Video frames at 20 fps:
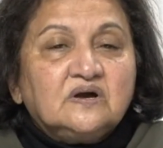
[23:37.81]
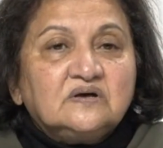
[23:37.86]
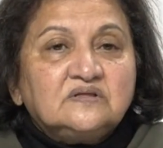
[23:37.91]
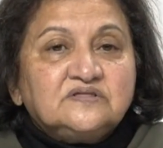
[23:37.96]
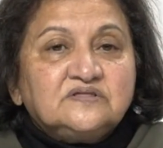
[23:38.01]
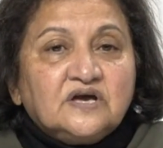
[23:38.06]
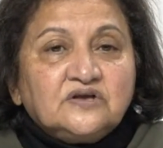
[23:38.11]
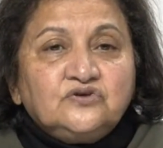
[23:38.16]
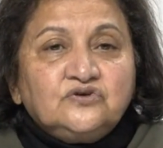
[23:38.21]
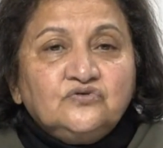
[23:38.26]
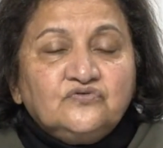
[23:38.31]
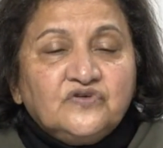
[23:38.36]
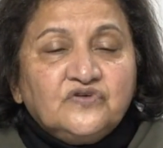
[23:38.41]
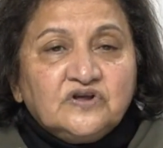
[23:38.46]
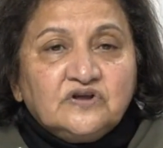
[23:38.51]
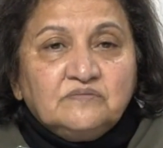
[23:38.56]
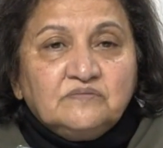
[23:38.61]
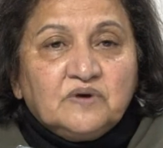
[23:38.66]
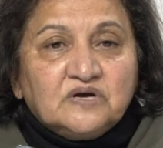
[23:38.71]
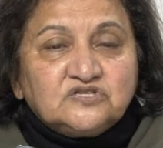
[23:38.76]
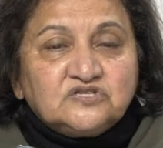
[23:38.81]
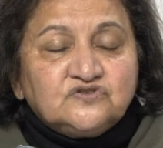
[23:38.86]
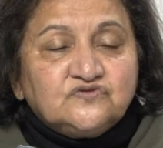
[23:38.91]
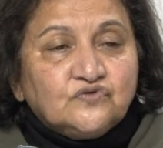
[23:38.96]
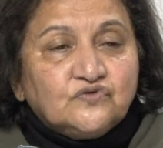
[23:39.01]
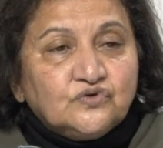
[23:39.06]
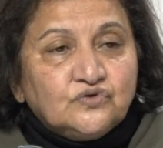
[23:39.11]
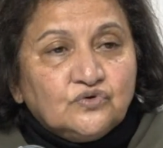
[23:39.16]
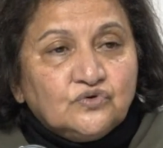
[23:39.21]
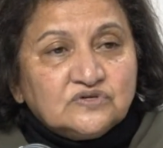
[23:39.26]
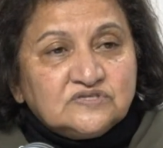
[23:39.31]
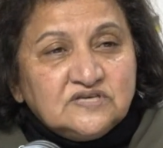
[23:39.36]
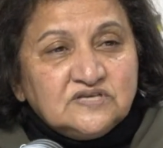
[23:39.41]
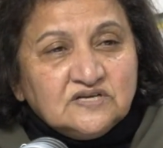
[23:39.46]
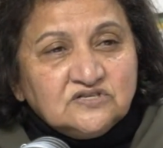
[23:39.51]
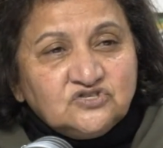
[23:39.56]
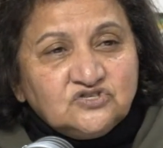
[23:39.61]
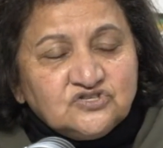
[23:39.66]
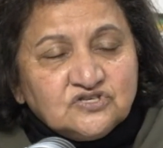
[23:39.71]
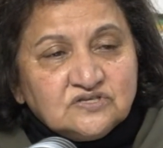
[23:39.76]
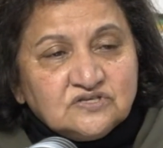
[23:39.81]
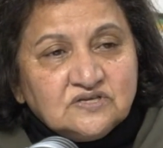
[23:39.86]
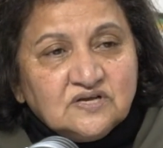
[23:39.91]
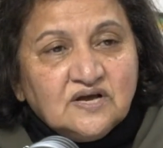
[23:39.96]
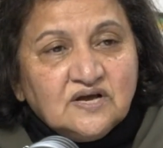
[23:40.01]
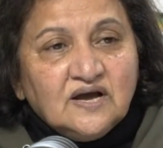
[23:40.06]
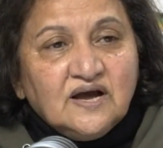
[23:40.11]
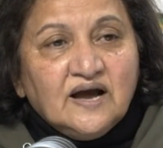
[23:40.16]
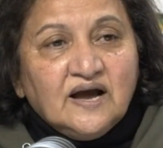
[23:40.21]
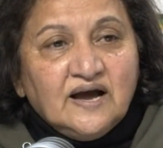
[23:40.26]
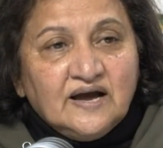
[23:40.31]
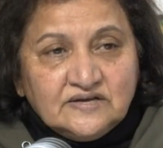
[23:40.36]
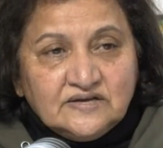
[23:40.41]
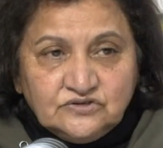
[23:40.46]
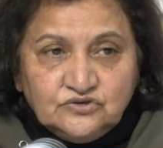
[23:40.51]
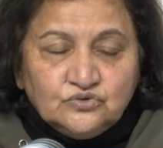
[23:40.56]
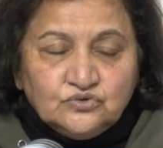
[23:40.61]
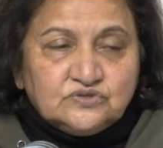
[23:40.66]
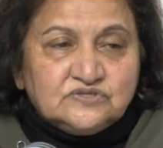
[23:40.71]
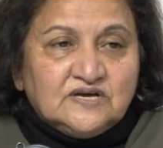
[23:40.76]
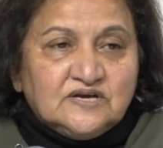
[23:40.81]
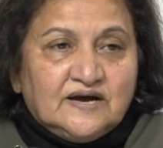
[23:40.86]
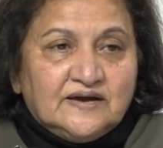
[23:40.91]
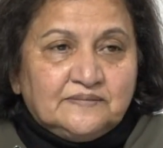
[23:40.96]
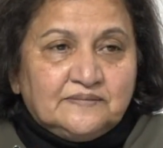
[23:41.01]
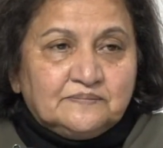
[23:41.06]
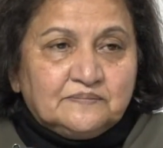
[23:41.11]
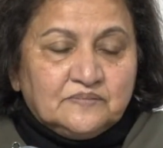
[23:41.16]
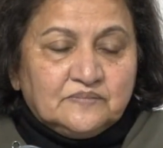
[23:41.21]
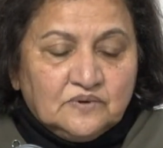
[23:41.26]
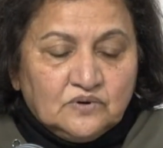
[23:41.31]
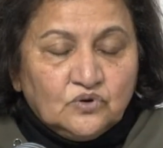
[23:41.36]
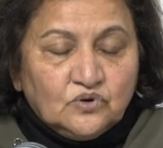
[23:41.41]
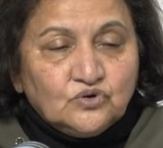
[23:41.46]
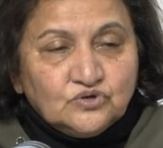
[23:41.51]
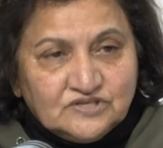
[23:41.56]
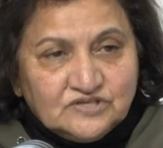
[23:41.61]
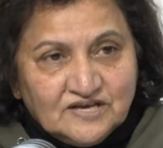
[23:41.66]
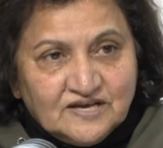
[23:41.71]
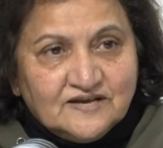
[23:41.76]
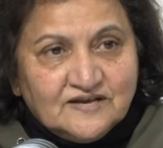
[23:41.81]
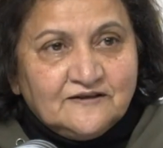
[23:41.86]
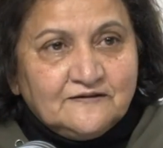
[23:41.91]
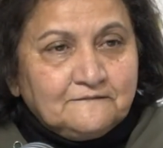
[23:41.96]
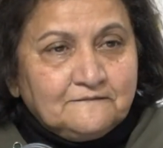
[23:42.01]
Thank you very much for your attention and your time. Good day.